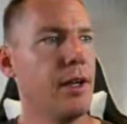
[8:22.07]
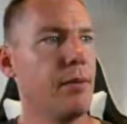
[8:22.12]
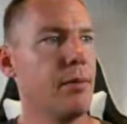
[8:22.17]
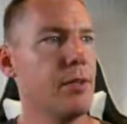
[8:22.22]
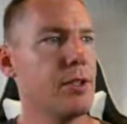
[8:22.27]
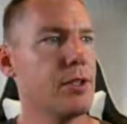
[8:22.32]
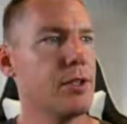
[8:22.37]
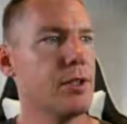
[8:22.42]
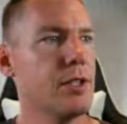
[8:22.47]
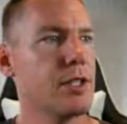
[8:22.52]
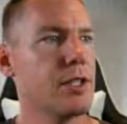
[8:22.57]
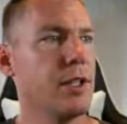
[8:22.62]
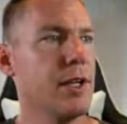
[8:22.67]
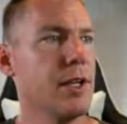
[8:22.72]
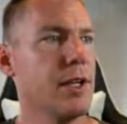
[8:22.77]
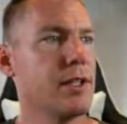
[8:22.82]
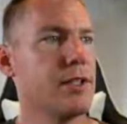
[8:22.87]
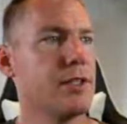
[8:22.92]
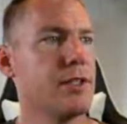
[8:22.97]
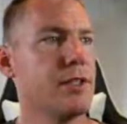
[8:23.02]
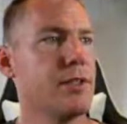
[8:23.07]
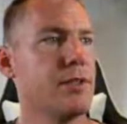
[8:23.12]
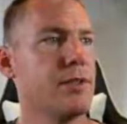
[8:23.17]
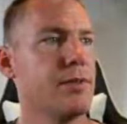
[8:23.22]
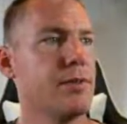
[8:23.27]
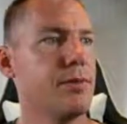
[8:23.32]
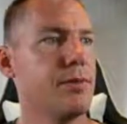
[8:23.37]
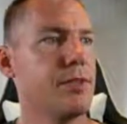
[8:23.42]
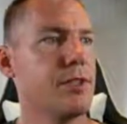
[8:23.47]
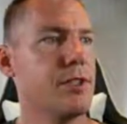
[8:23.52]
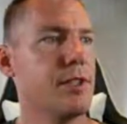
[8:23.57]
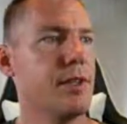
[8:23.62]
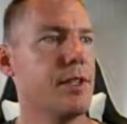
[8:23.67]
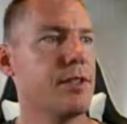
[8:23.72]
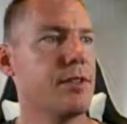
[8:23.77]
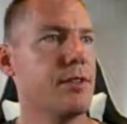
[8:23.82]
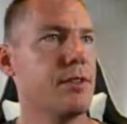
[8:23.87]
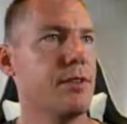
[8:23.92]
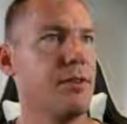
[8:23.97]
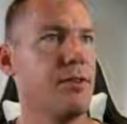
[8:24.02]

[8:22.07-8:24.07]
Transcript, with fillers: This will just let us, so this